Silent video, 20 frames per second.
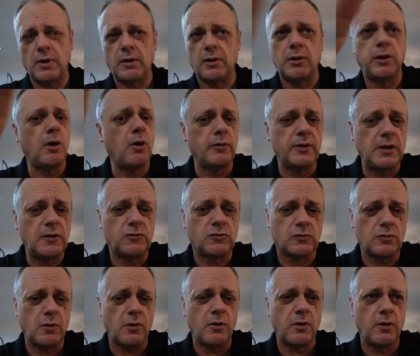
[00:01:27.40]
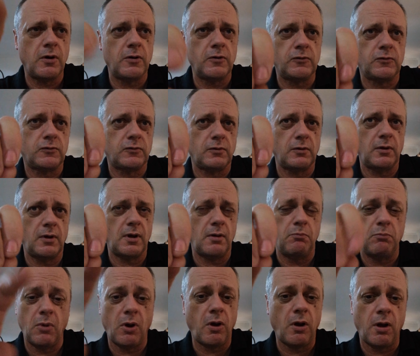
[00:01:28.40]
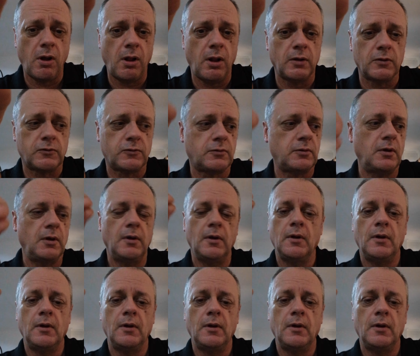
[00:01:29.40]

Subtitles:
clothing stores, malls,